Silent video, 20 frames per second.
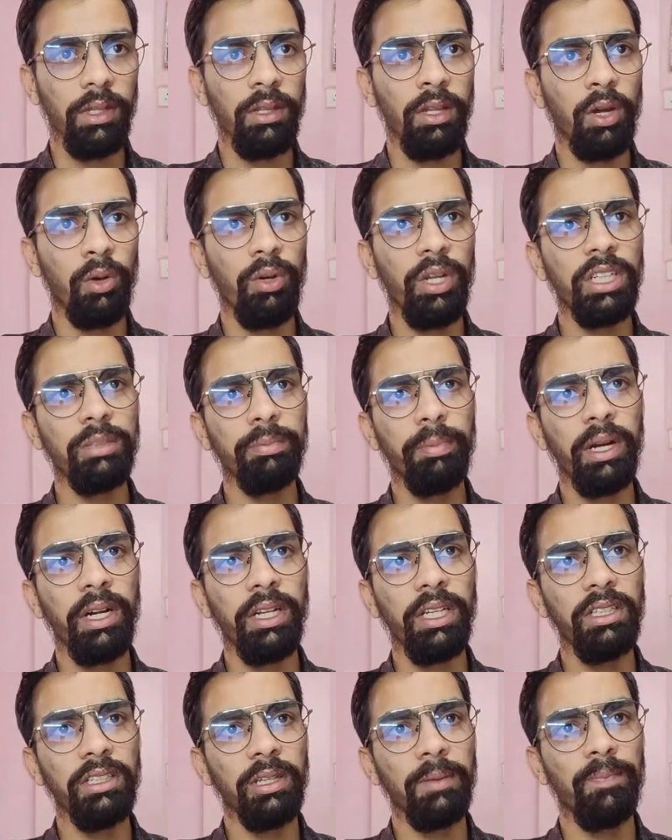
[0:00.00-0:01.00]
Now next
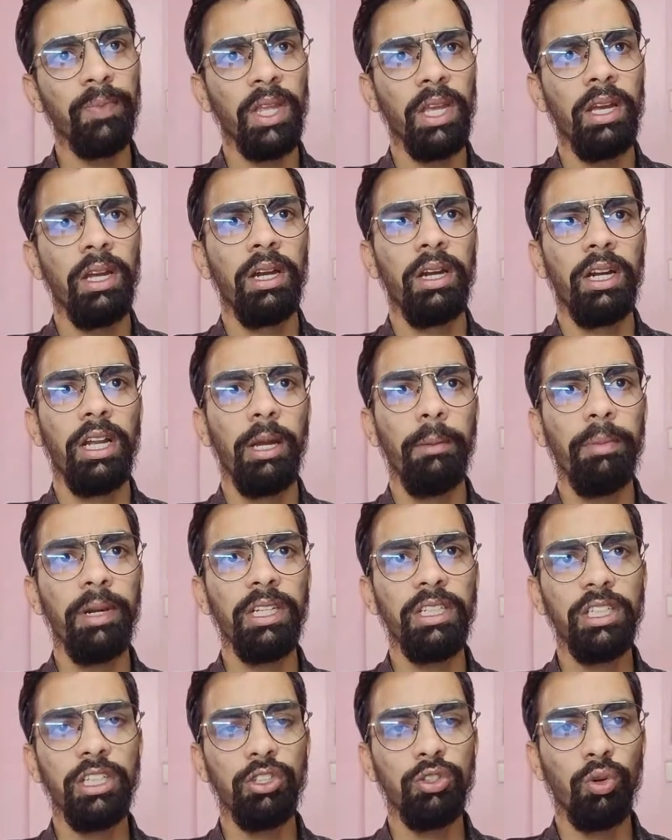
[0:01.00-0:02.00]
part is
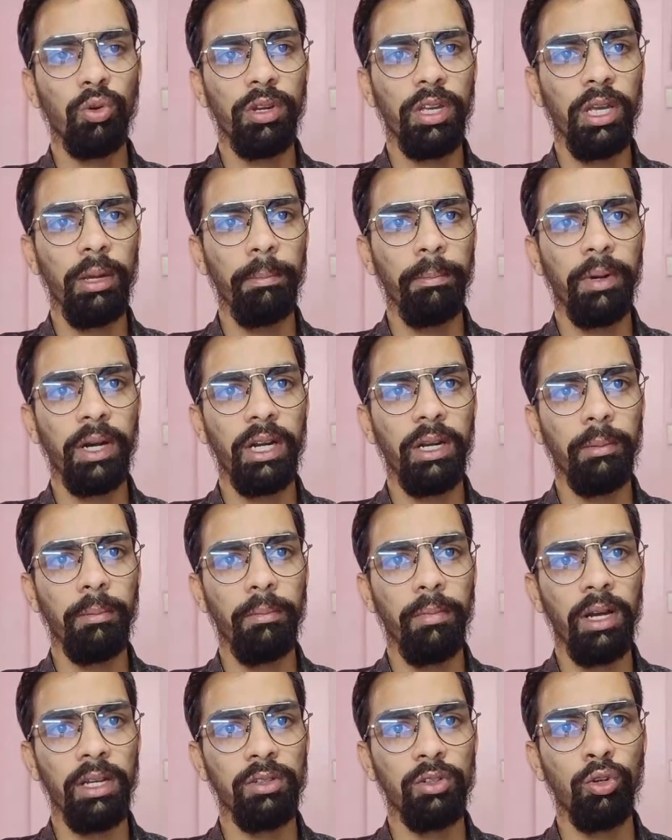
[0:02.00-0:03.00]
temperature is okay, but
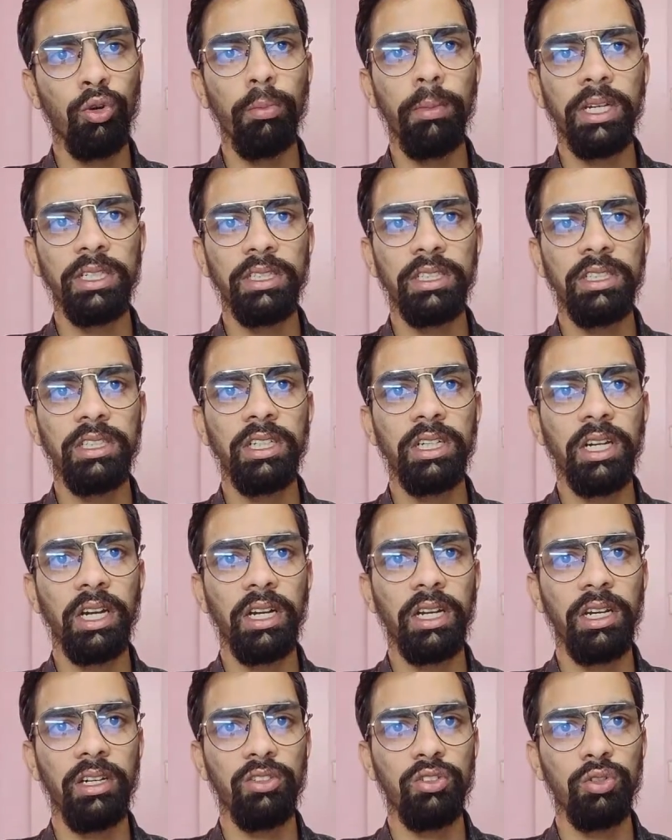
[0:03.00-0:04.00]
mask, no mask is
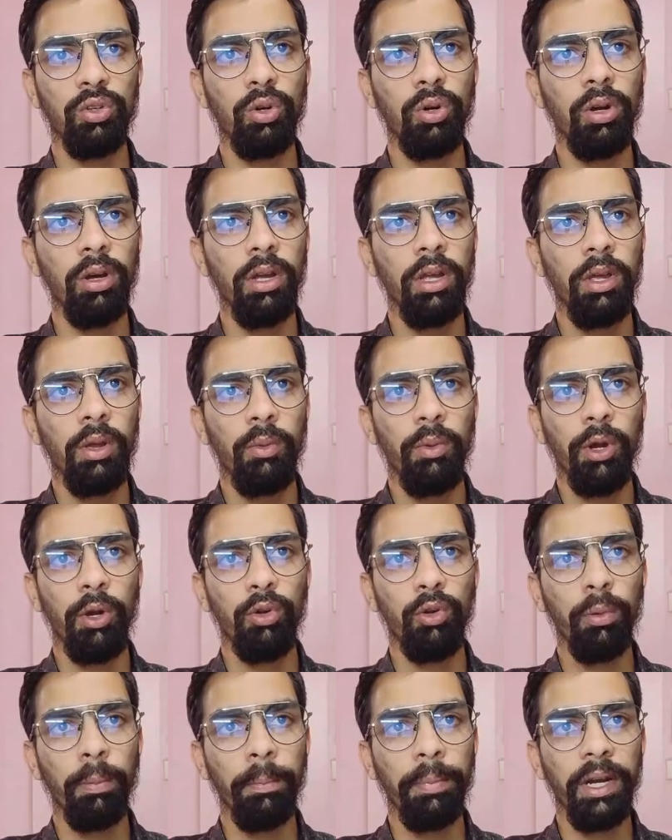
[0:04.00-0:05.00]
detected. So we
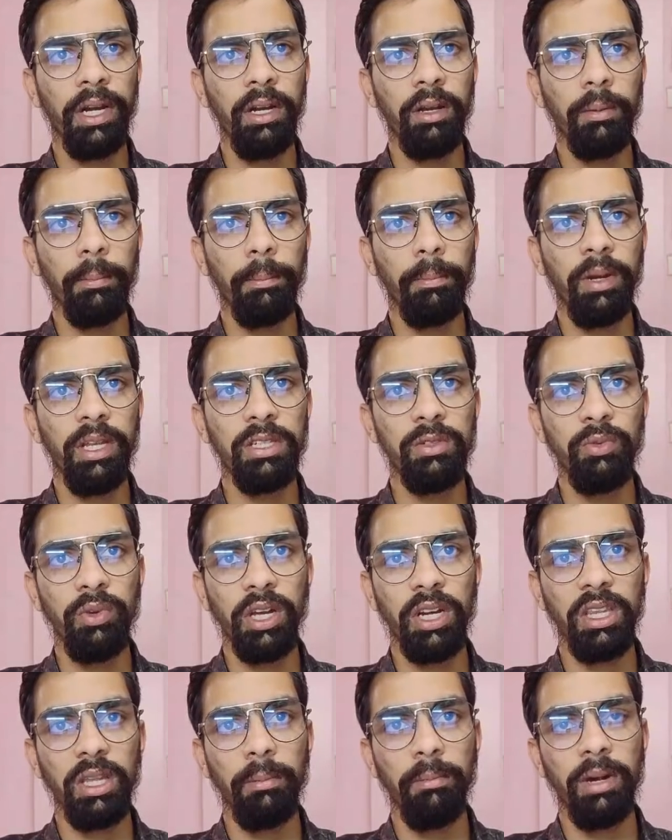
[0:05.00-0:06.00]
have to print please
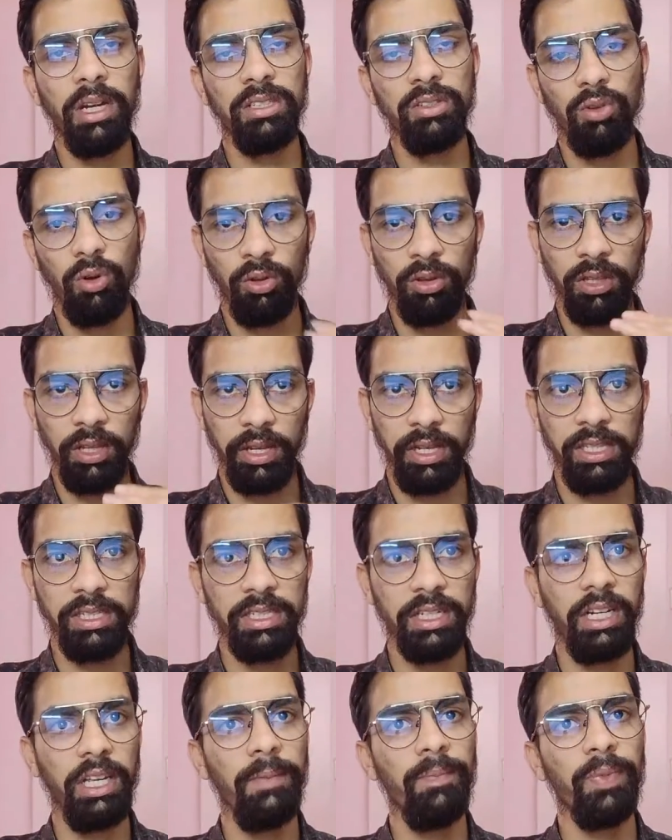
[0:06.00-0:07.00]
wear the mask on the
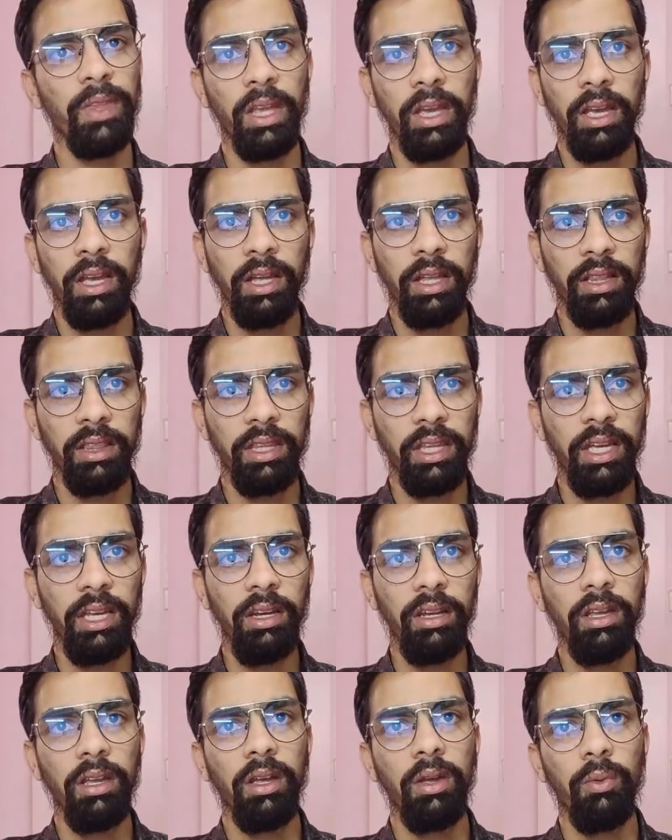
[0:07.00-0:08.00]
LCD.
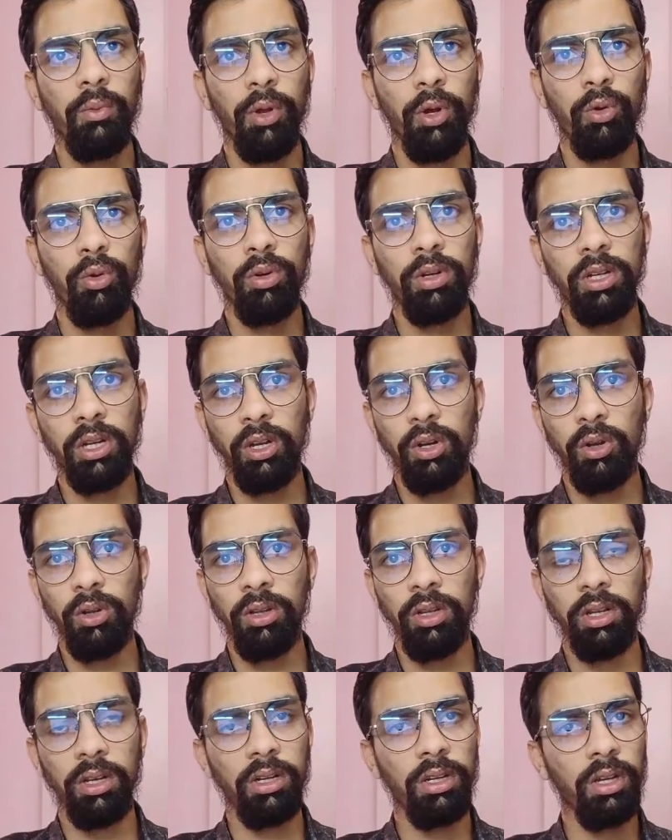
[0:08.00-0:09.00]
Then we have to turn
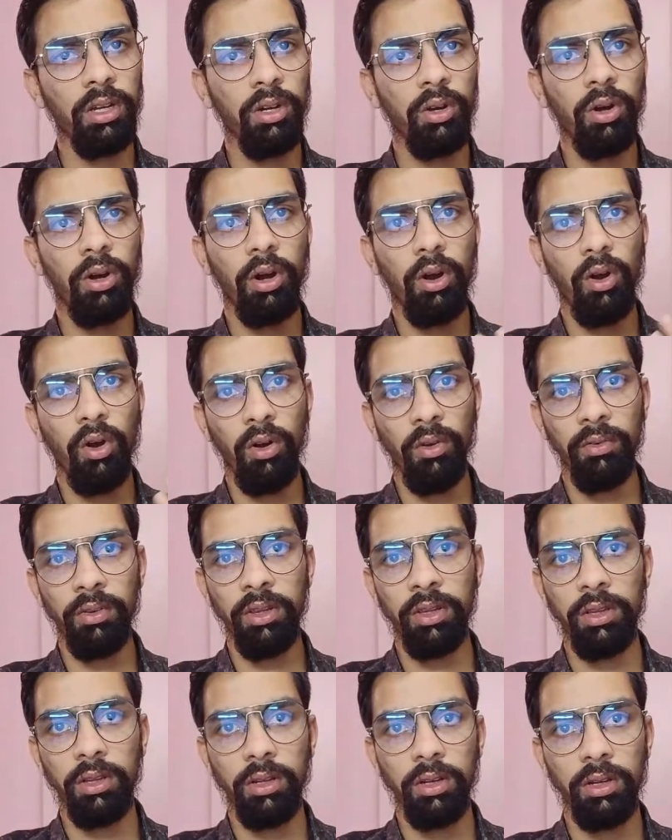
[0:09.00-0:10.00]

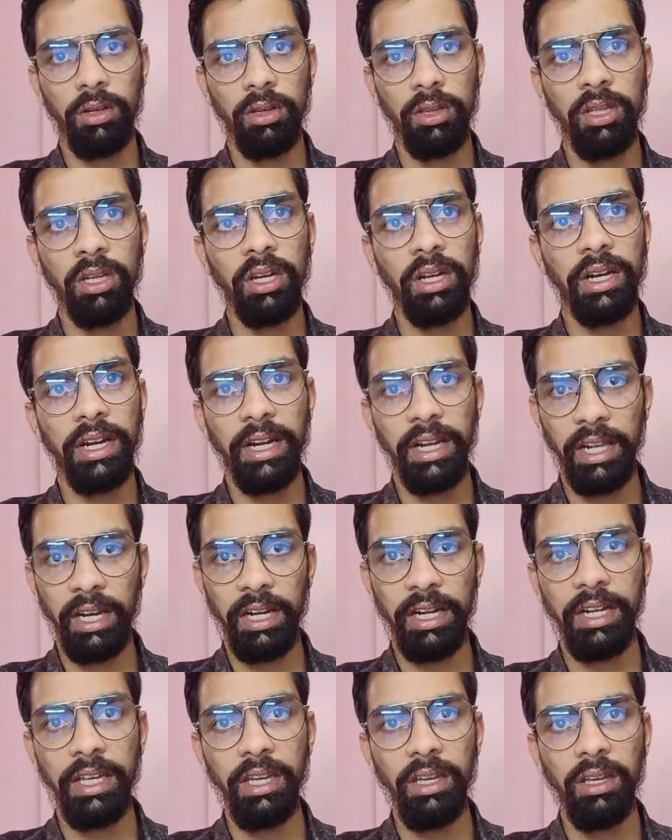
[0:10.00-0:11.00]
on the red
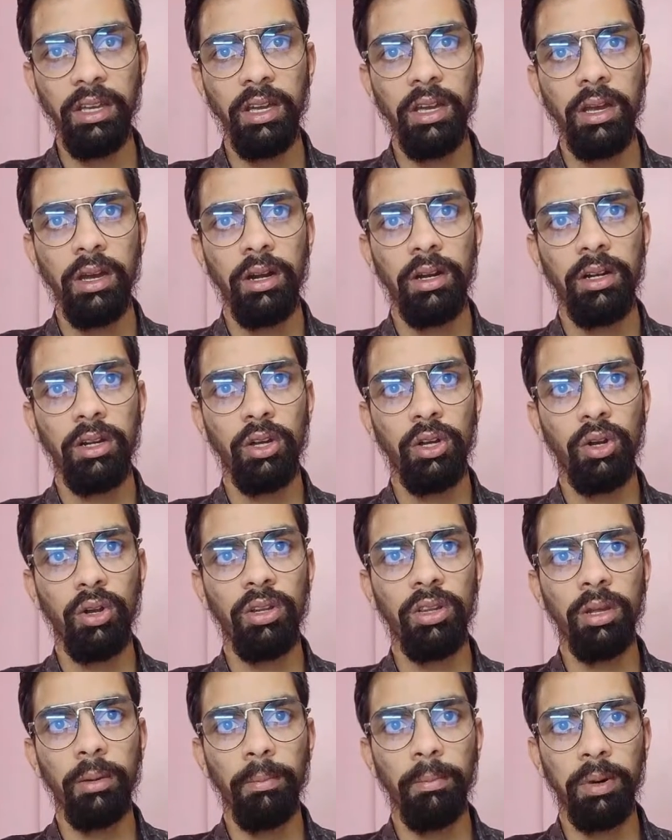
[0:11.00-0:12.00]
LED, turn
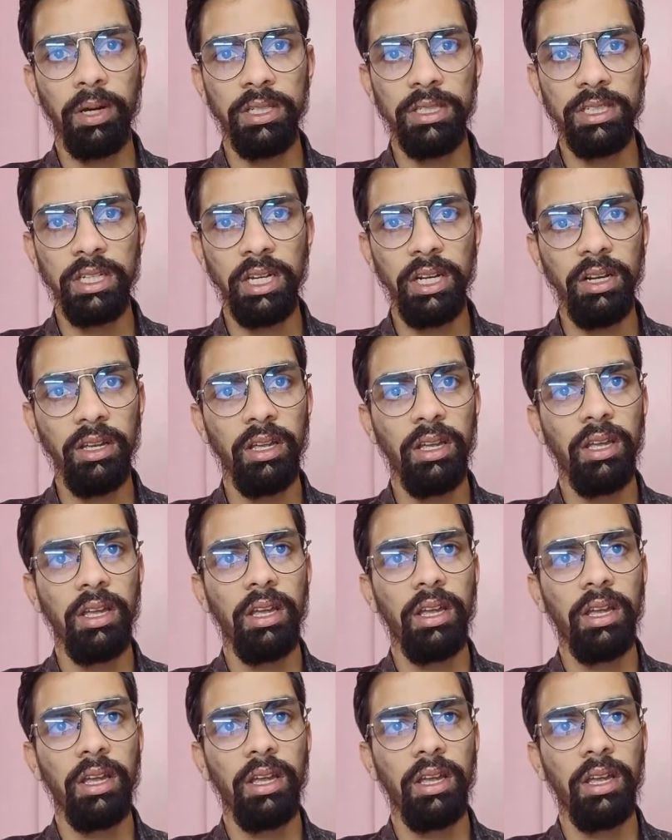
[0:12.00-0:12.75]
on the buzzer.